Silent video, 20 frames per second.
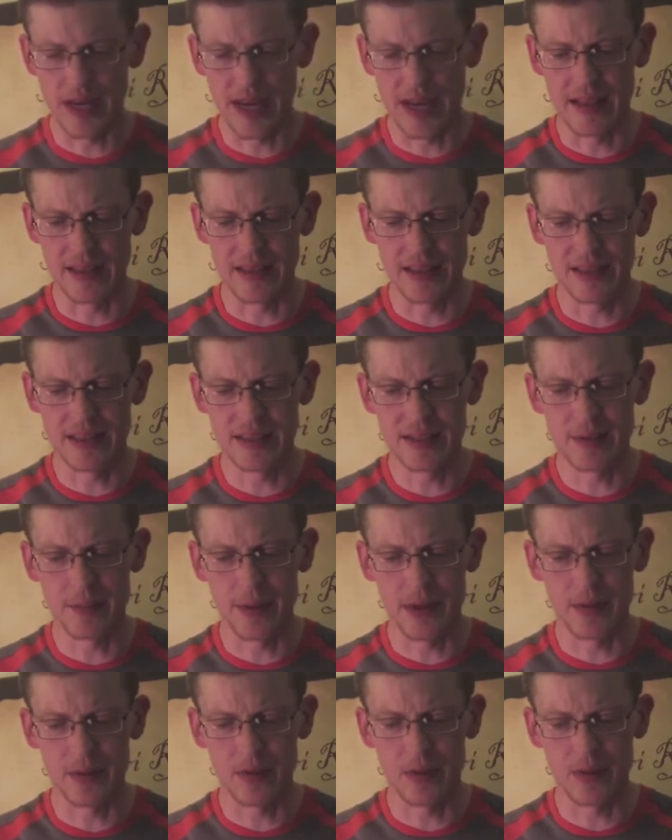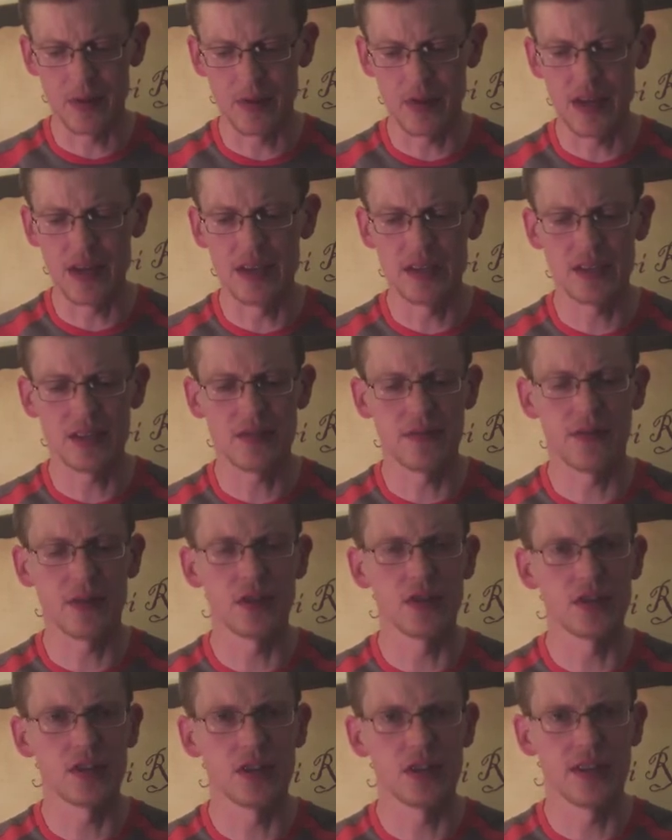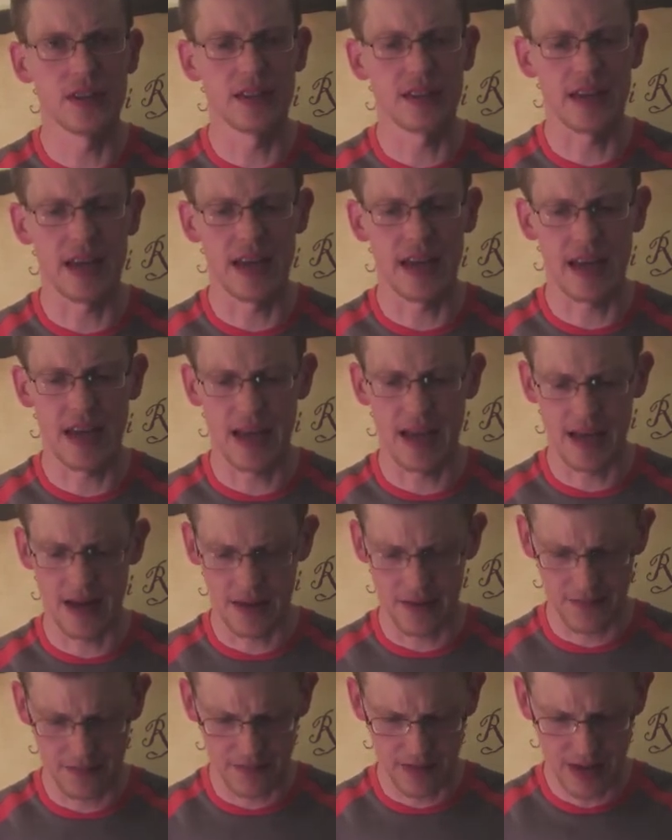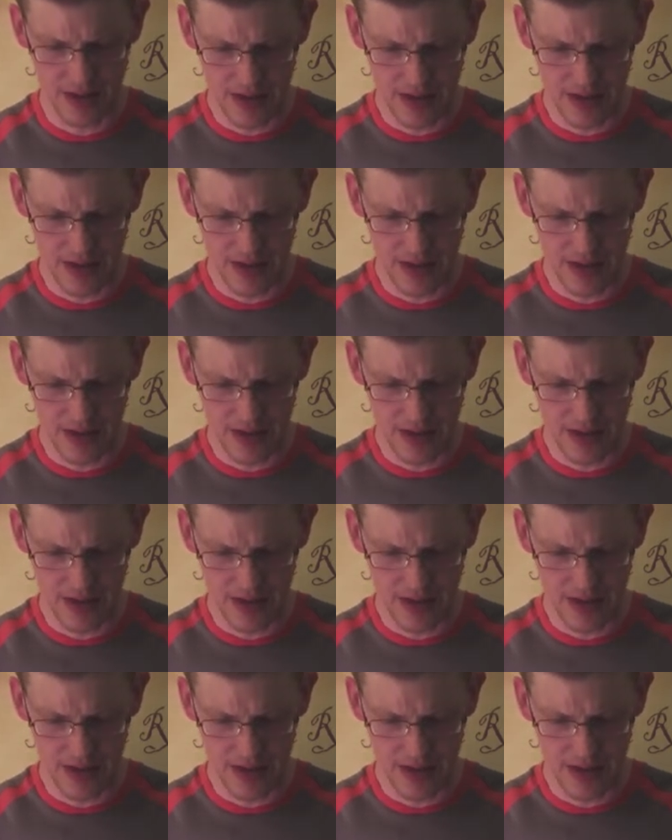And this is about the thinnest version that they have.